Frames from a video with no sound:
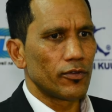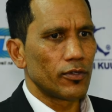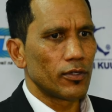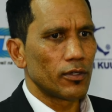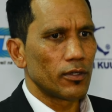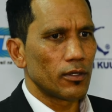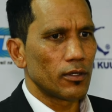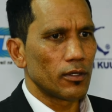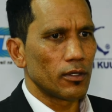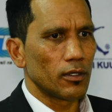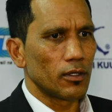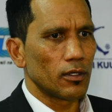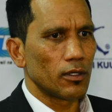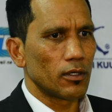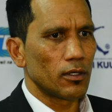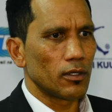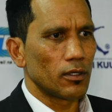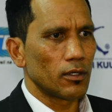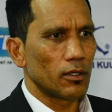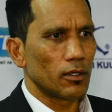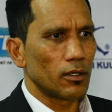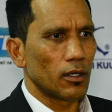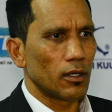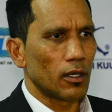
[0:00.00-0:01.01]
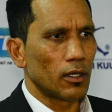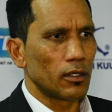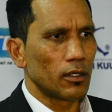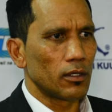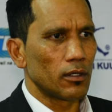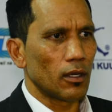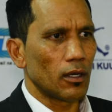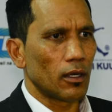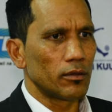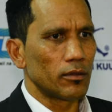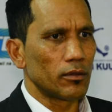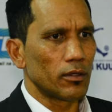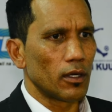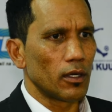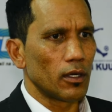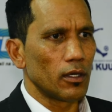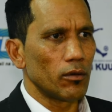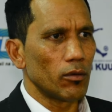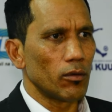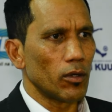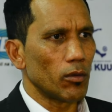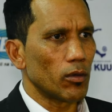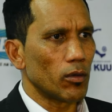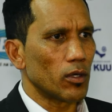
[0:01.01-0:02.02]
And
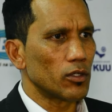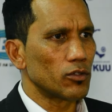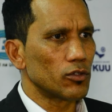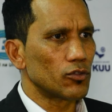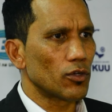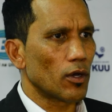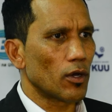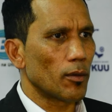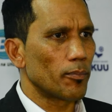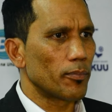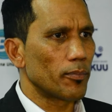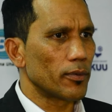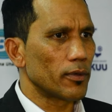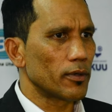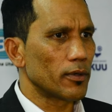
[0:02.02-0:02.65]
really, we were on top.